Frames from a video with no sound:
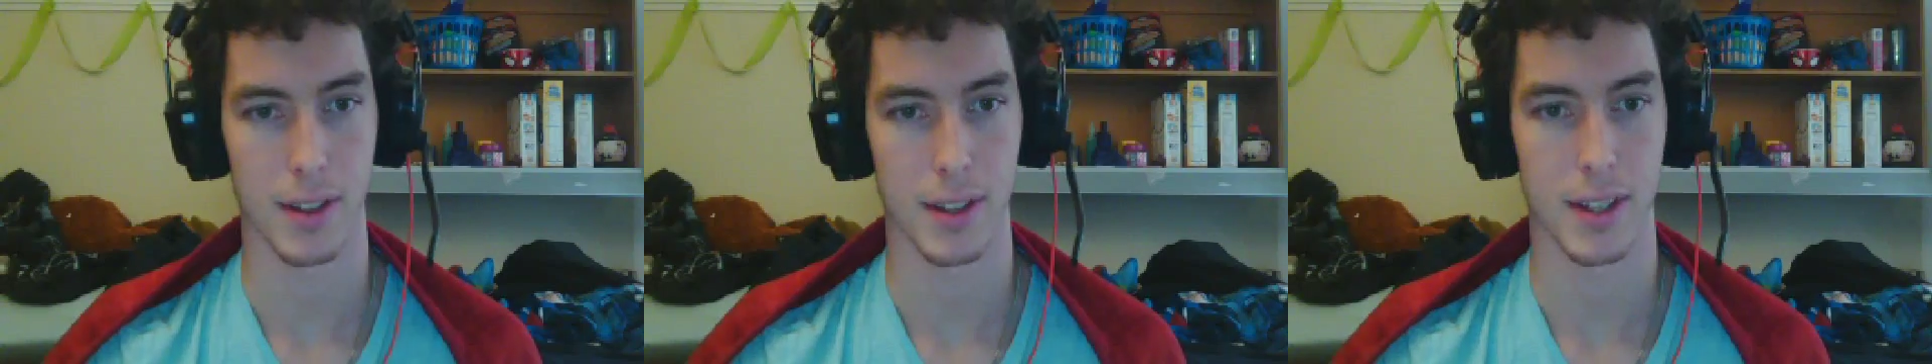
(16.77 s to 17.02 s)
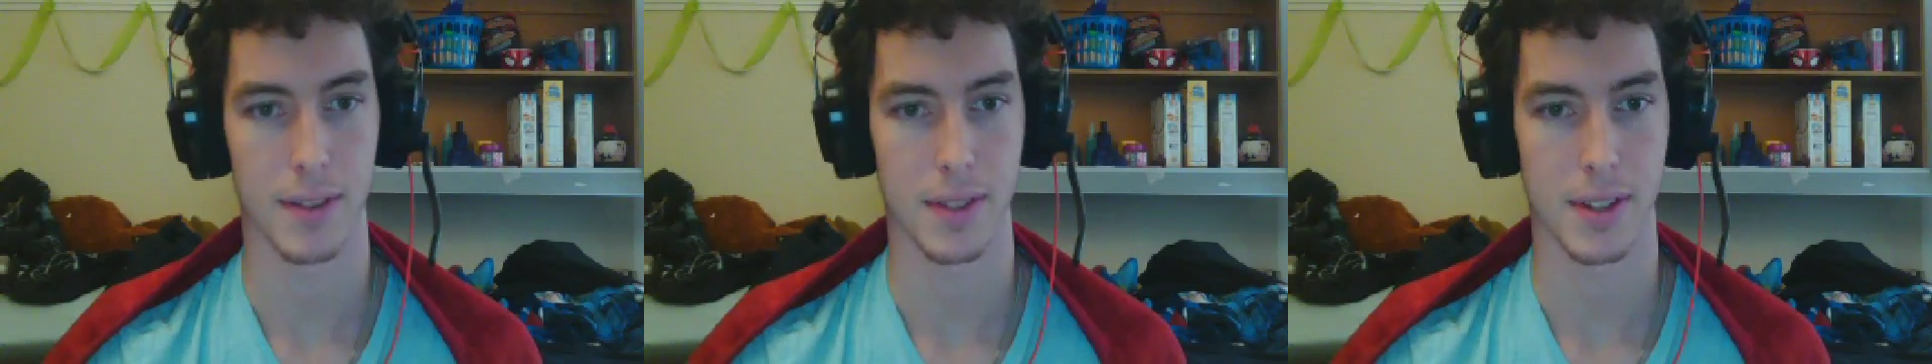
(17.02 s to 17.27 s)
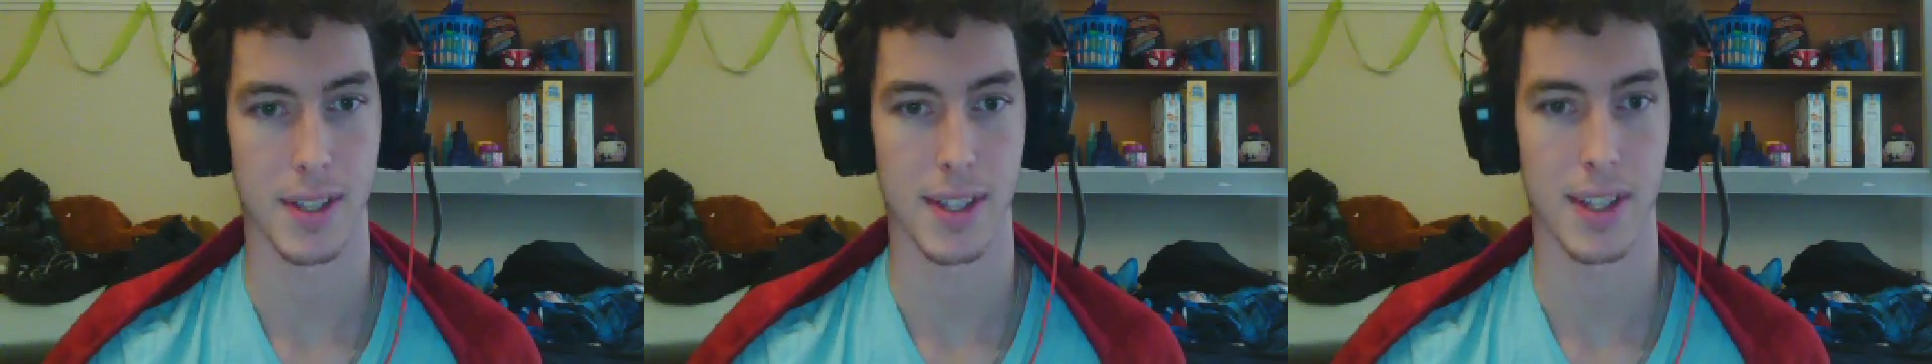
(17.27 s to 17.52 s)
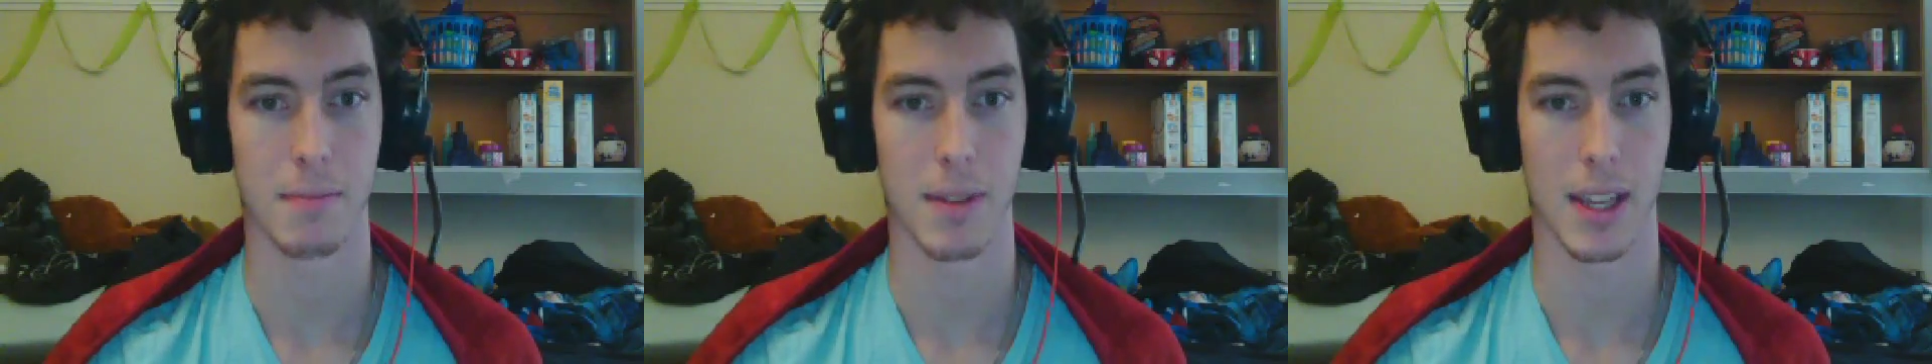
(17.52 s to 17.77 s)
the differences
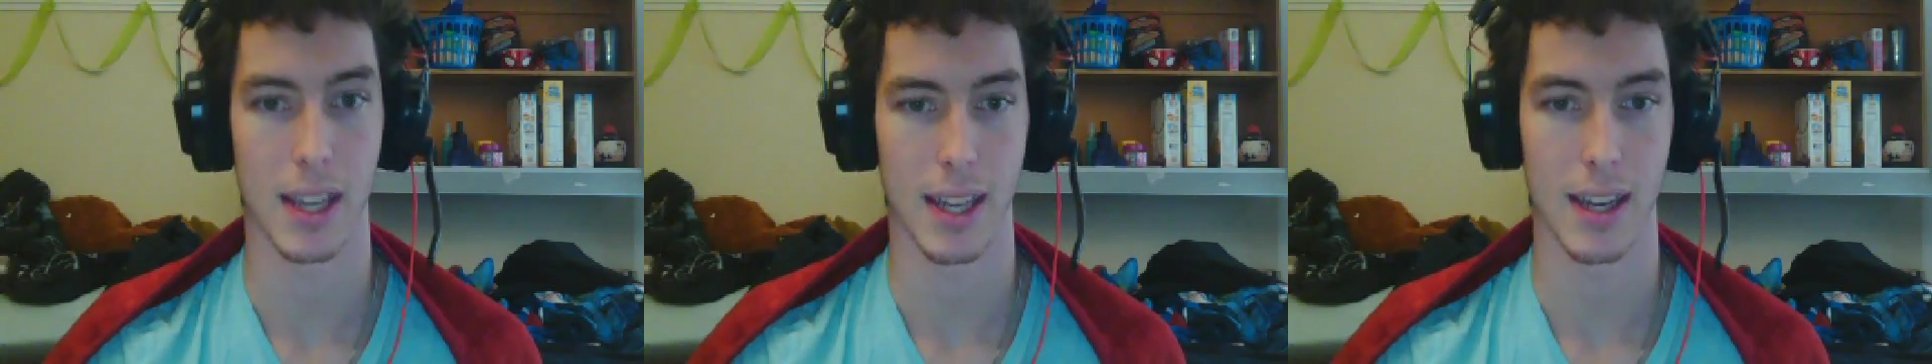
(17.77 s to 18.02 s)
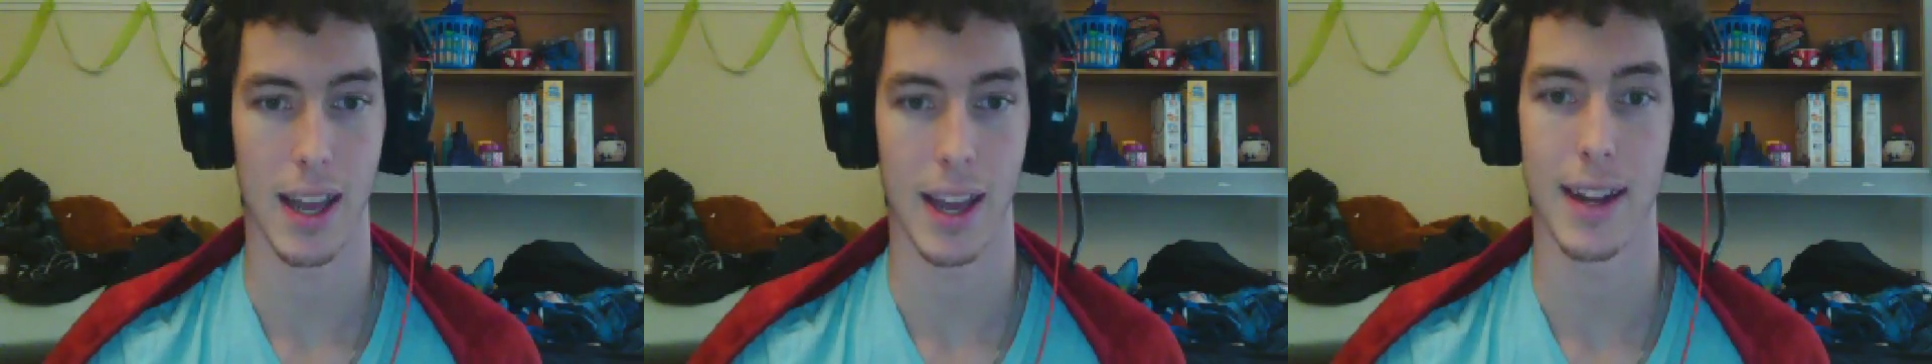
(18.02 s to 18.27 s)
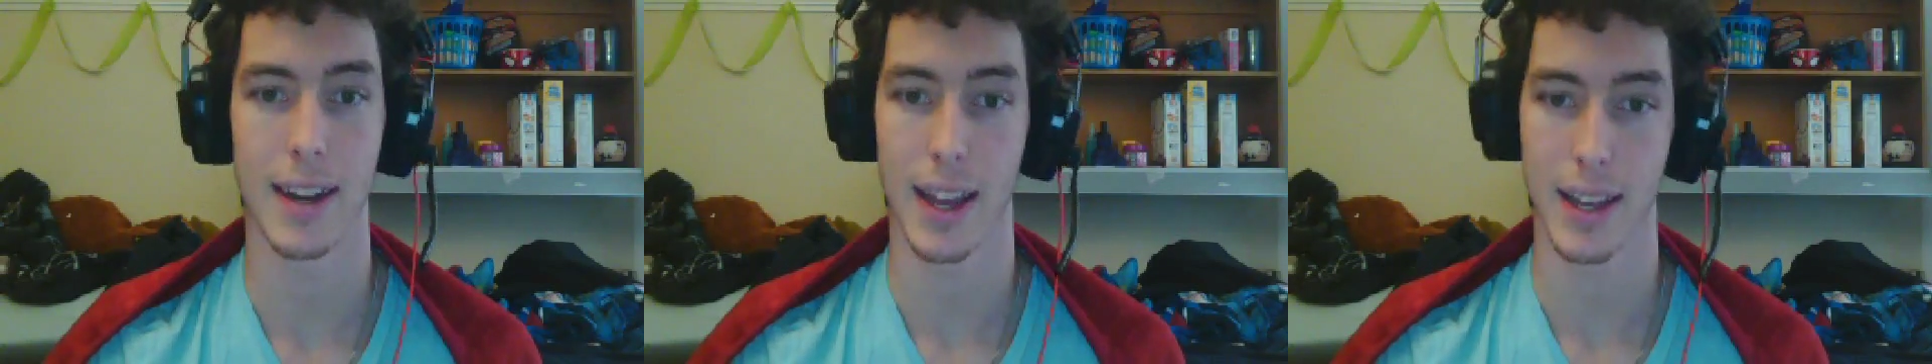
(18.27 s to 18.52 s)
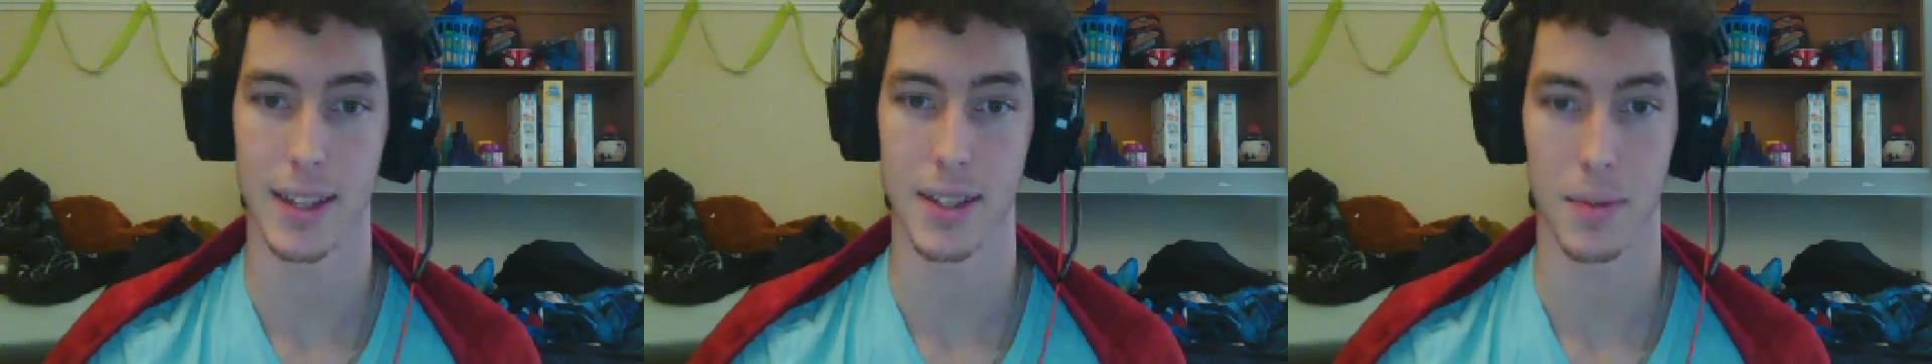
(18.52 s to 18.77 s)
can begin and end